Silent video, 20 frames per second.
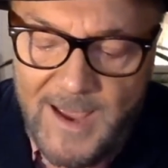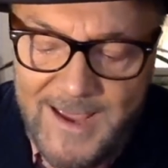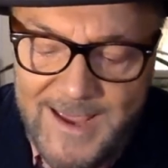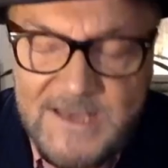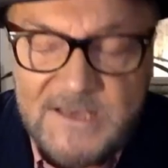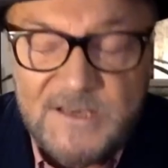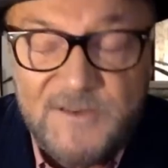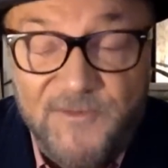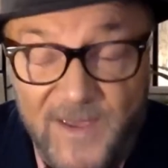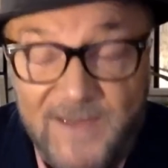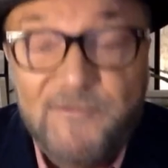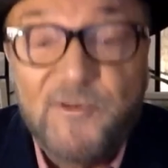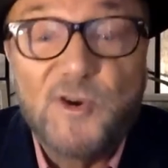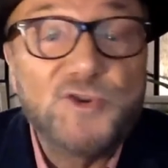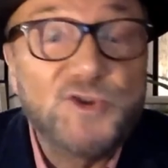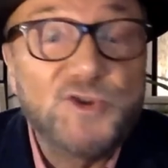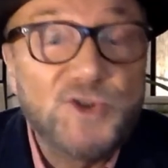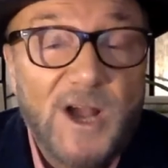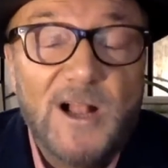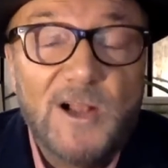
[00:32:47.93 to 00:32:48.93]
His
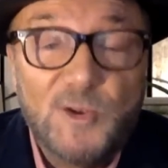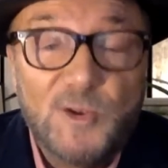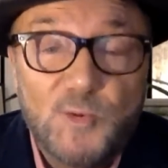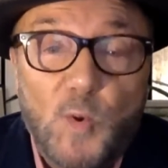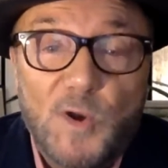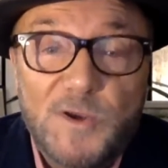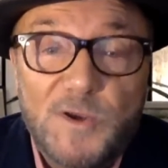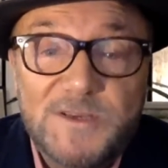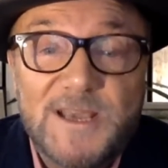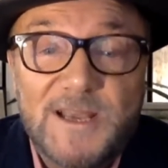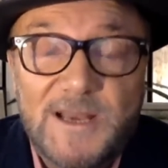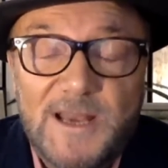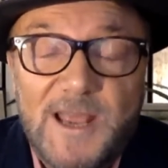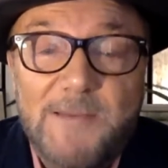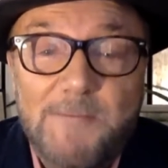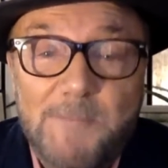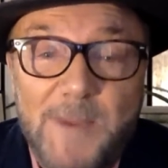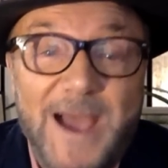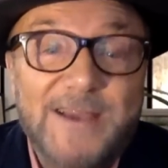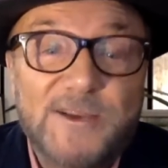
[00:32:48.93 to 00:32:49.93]
favorite child was
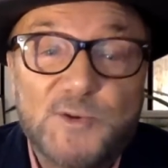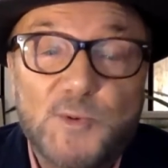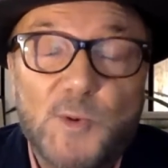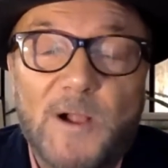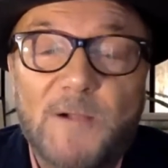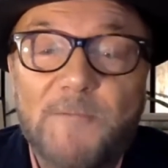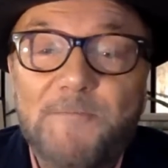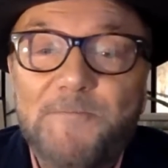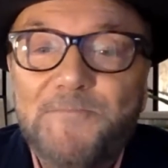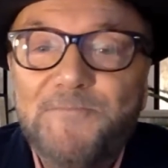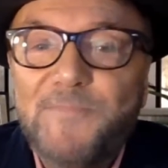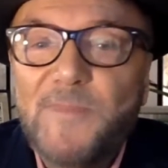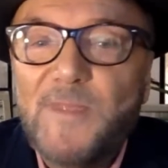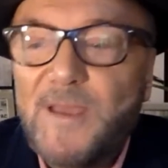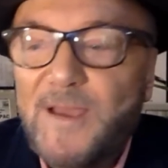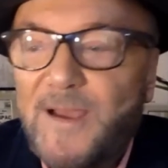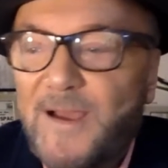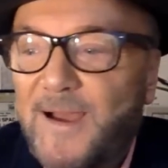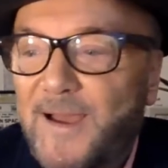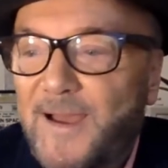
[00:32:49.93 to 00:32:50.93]
Ghislaine Maxwell.
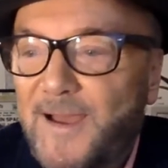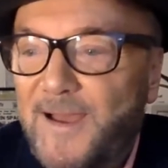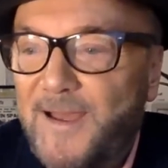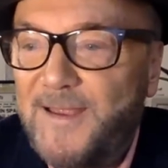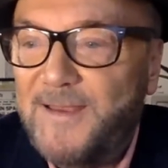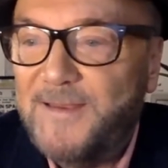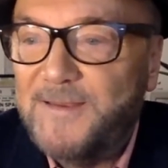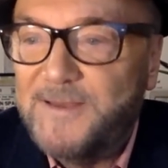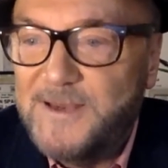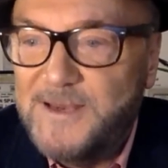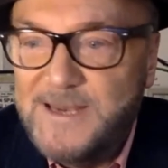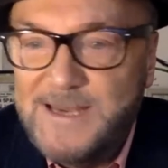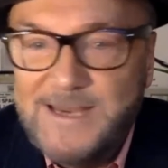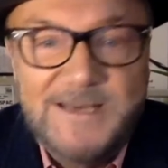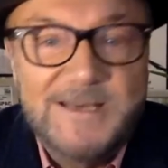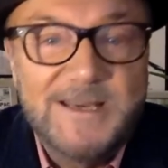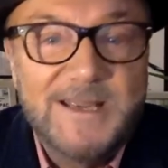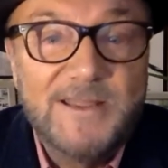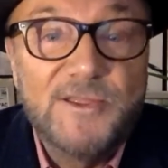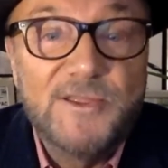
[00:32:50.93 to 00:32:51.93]
And
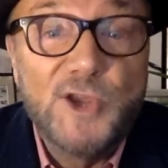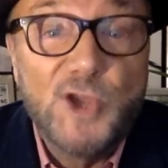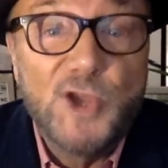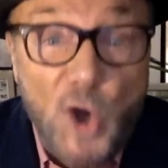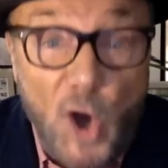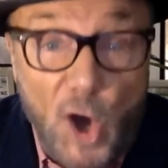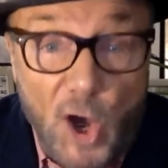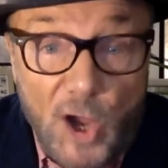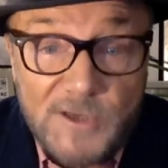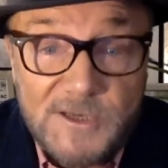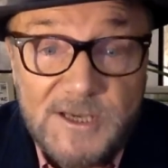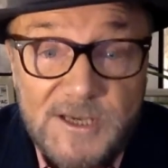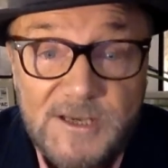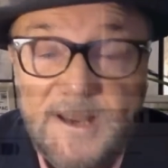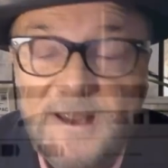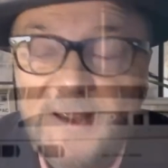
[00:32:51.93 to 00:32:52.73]
indeed, the yacht